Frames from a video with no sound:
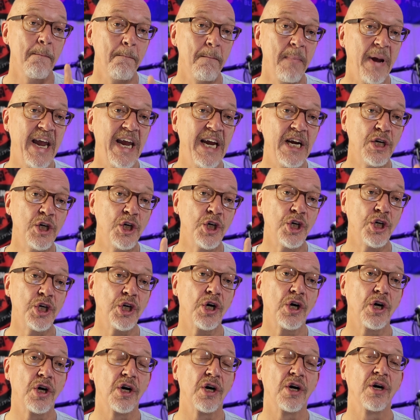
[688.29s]
Make
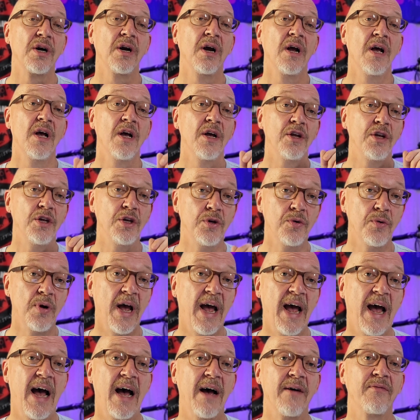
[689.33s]
sure you
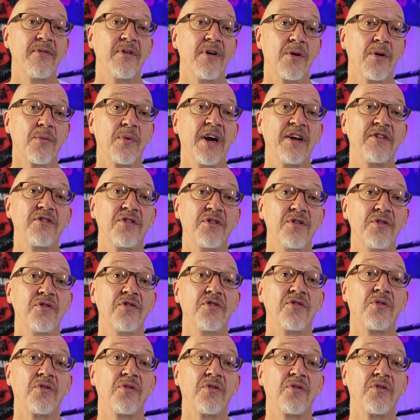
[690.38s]
have a rescue